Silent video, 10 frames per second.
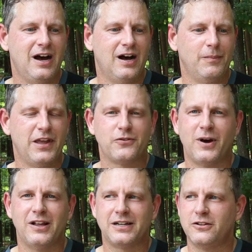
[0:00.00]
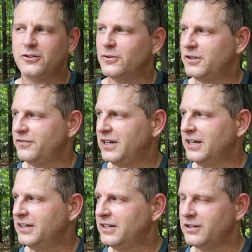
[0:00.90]
That's why I like to do it
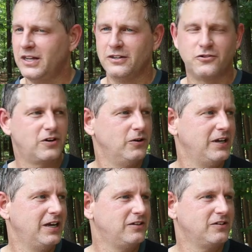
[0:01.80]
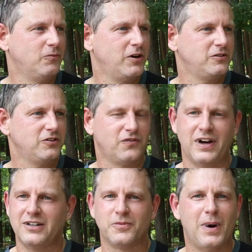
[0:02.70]
in the trailhead somewhere, just
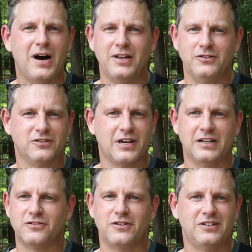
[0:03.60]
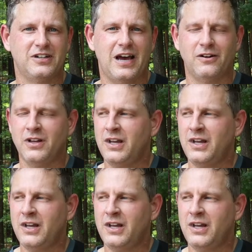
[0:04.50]
find a spot and just kind of stretch it out.